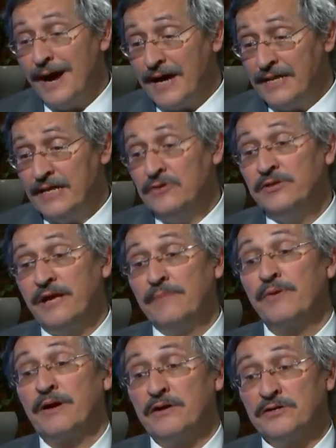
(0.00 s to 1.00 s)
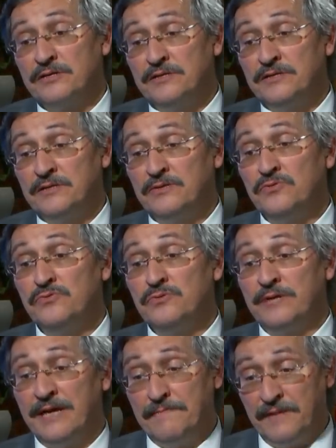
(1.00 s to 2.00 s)
might need to take precautions
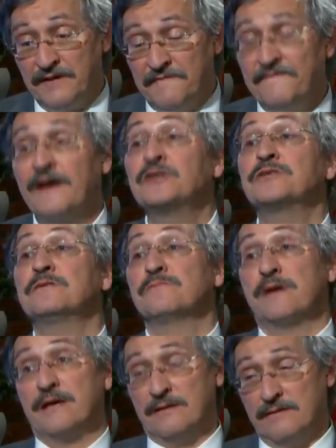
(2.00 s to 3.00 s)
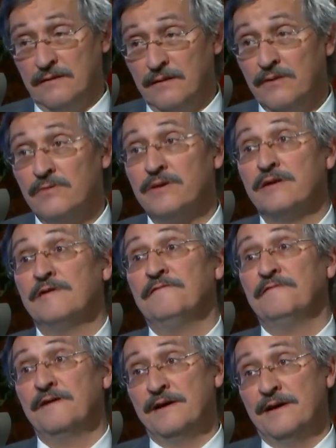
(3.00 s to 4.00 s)
to keep the infection rate low
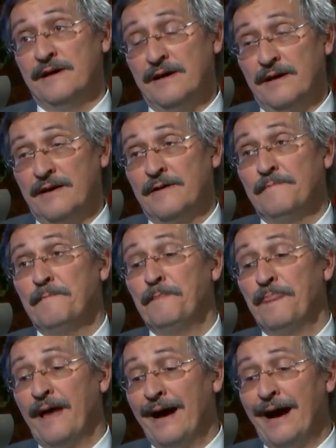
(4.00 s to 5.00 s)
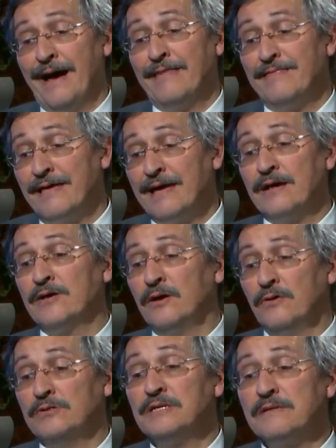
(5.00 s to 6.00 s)
enough. I think
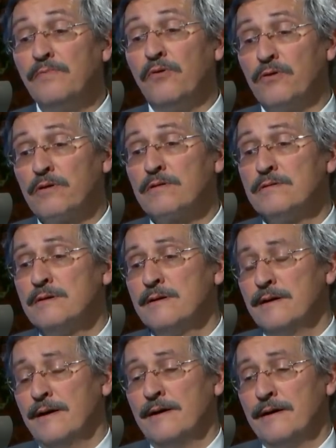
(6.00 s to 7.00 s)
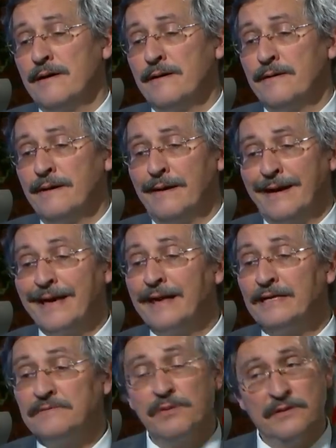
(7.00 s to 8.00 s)
closing the border,
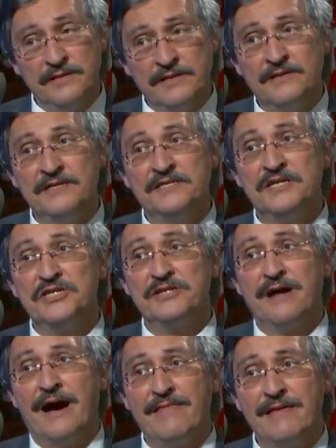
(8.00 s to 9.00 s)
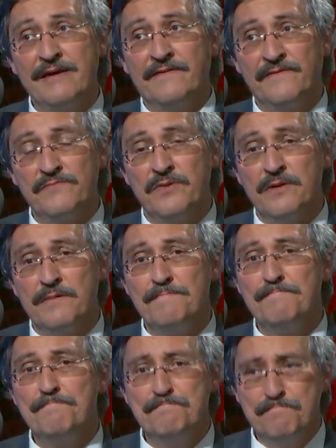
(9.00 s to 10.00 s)
is a political decision. I think from the
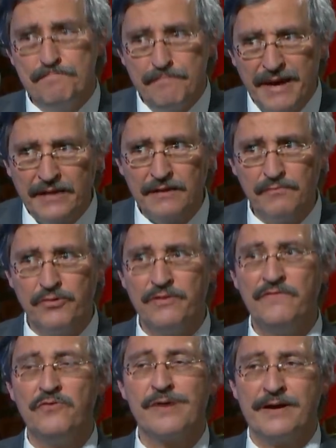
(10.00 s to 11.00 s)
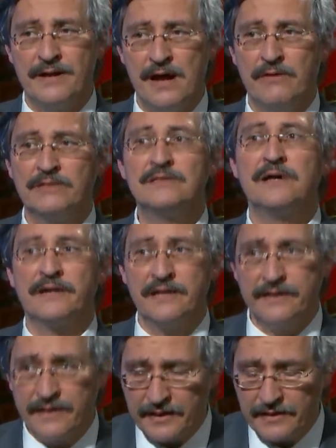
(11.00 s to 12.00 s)
medical point of view right now, it's not
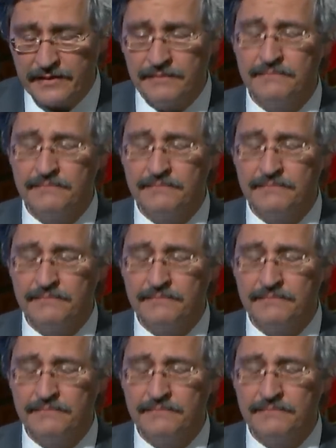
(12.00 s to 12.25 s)
indicated.